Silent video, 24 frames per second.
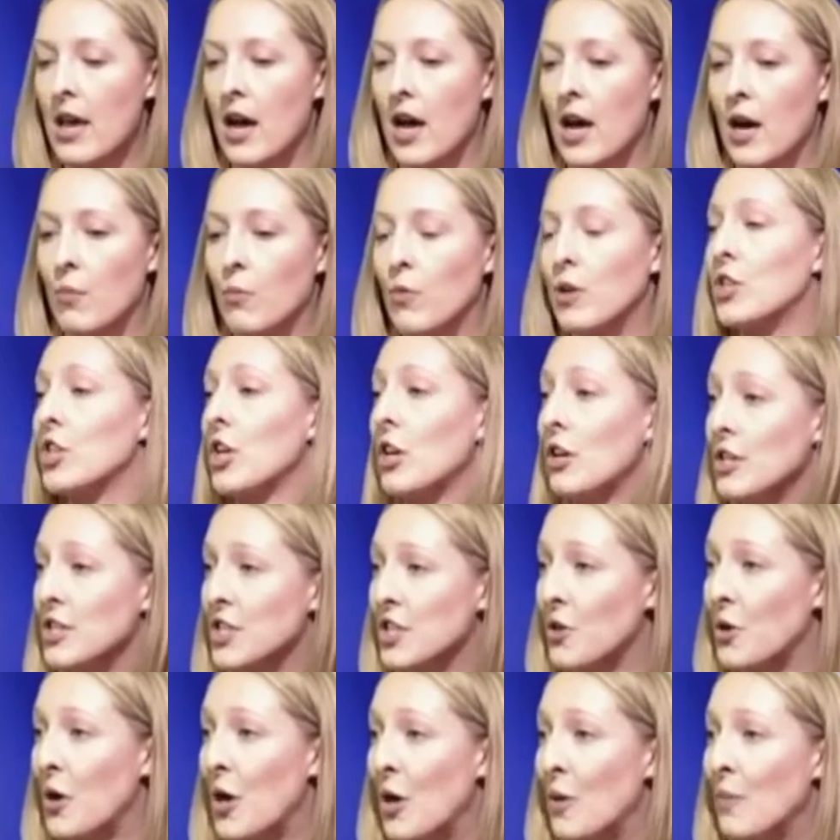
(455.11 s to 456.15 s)
um, which
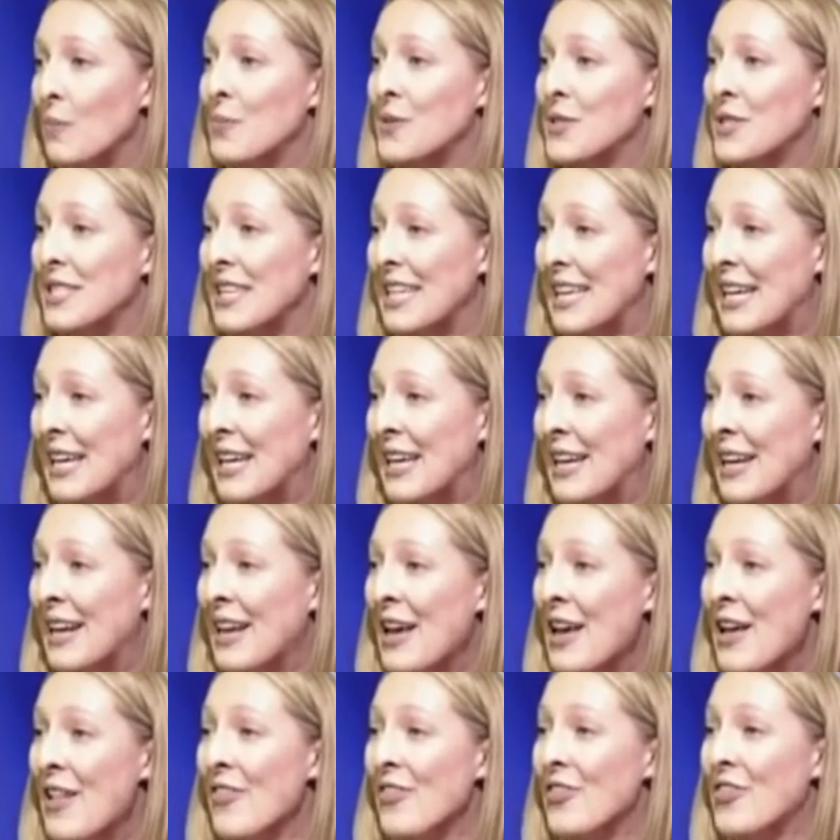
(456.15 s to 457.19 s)
also helps in
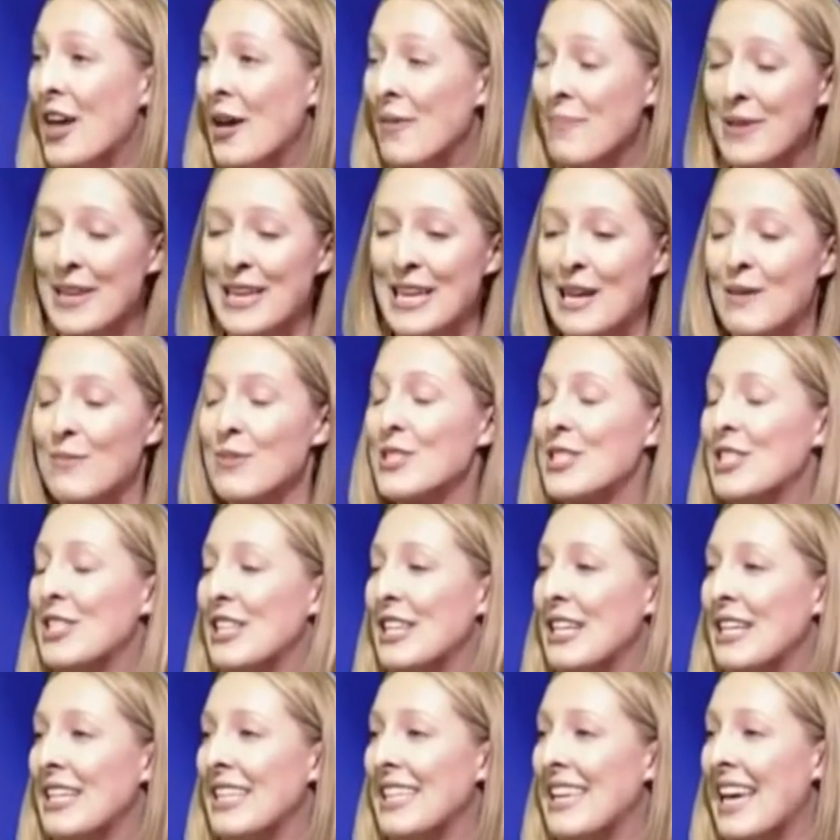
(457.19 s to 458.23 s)
them being able
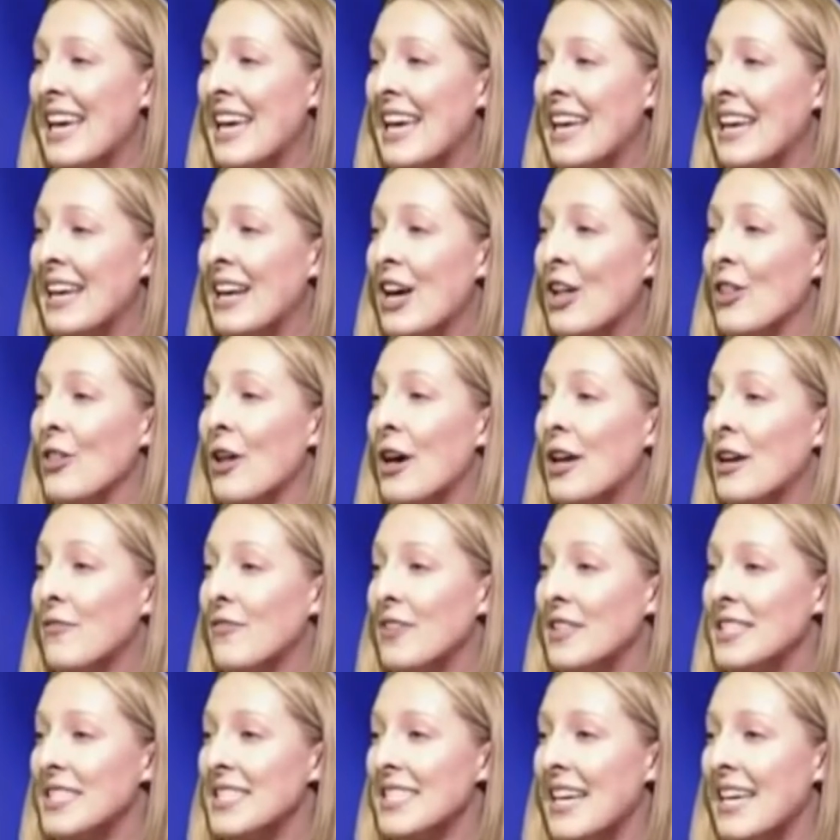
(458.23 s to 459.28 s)
to gain a lot of
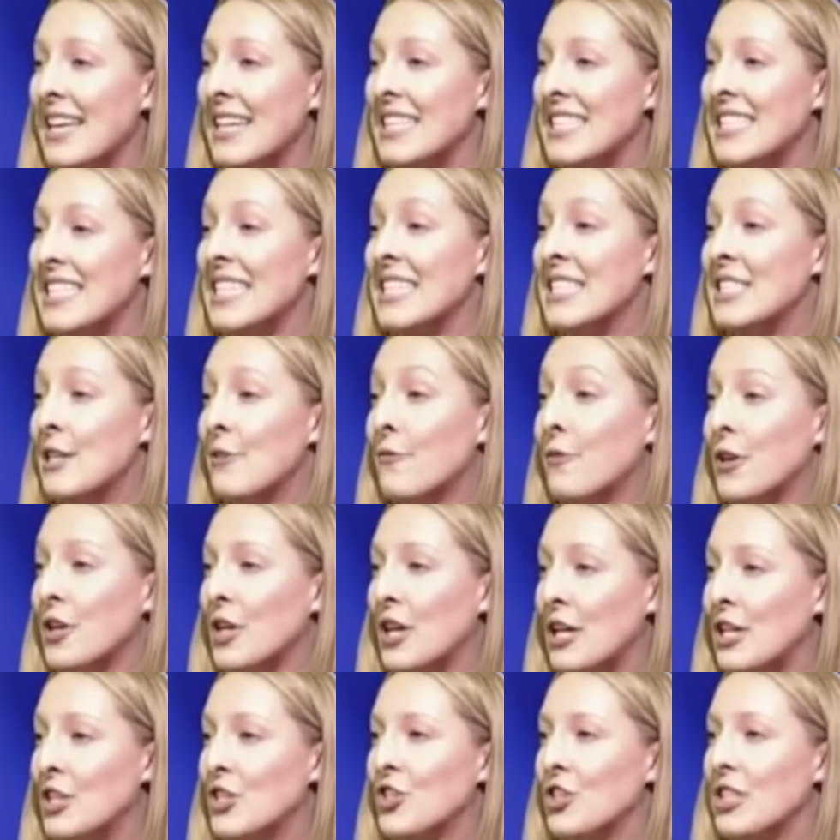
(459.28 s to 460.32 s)
insight into different
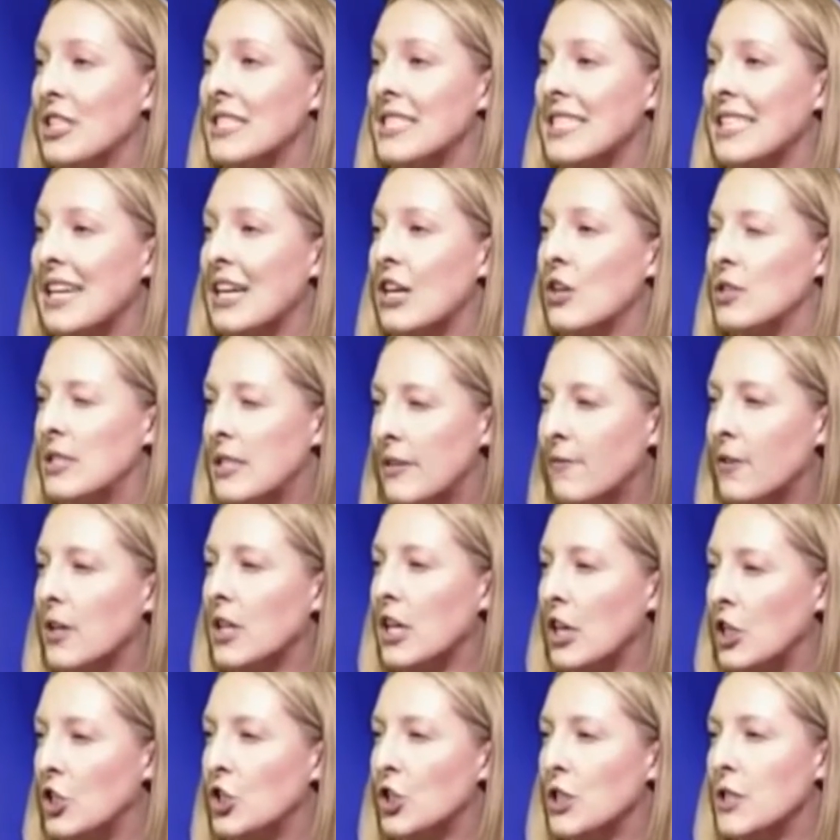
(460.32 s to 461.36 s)
countries and how
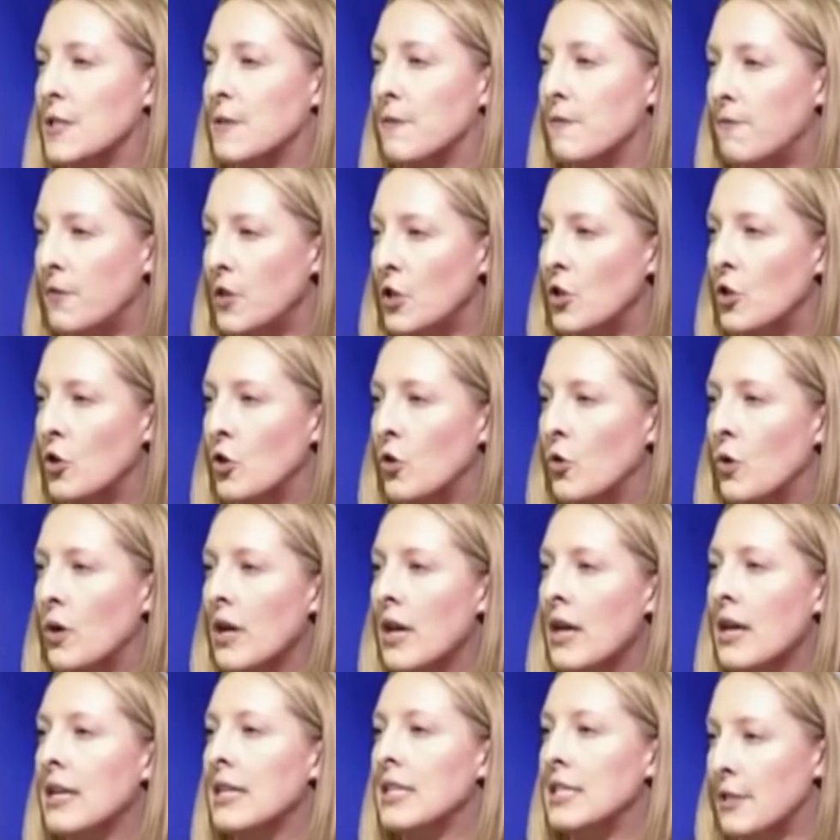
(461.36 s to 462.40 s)
different countries view
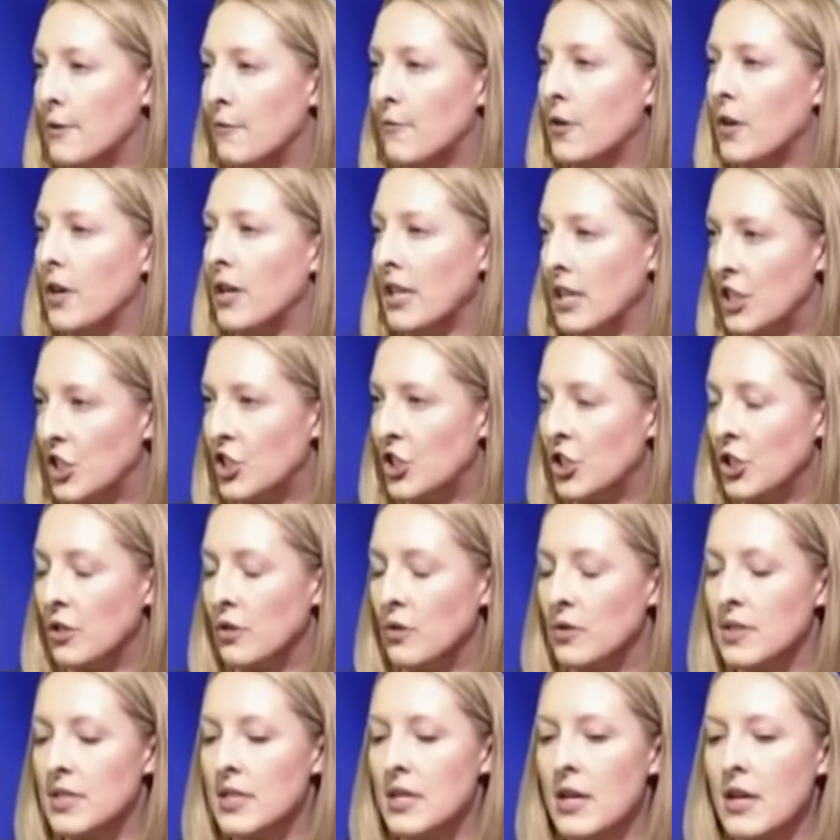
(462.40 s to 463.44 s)
different issues.
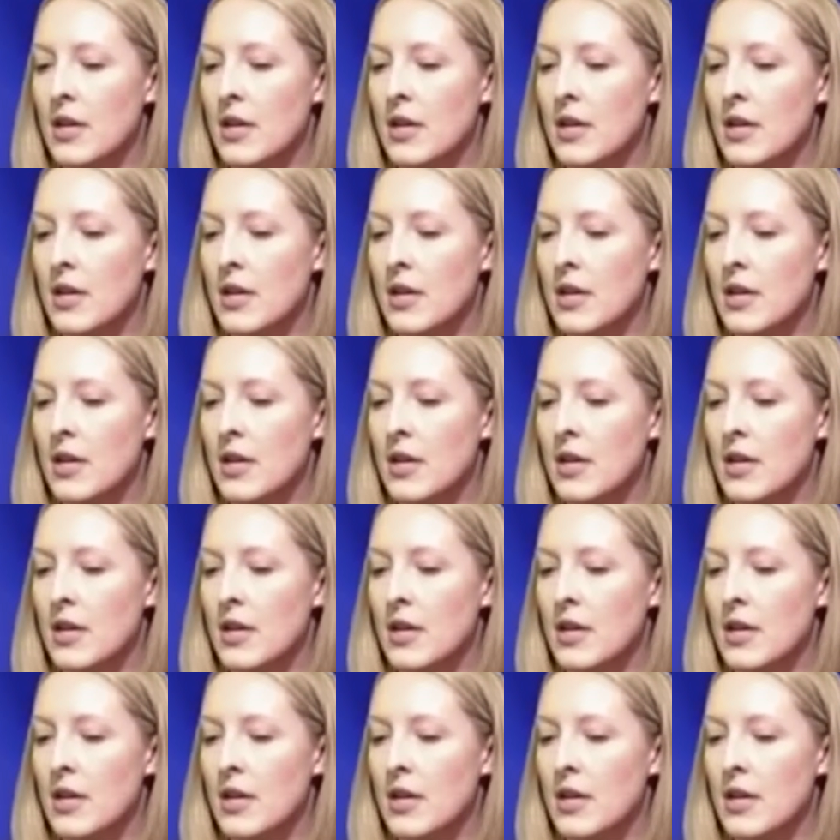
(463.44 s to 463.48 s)
Yeah, because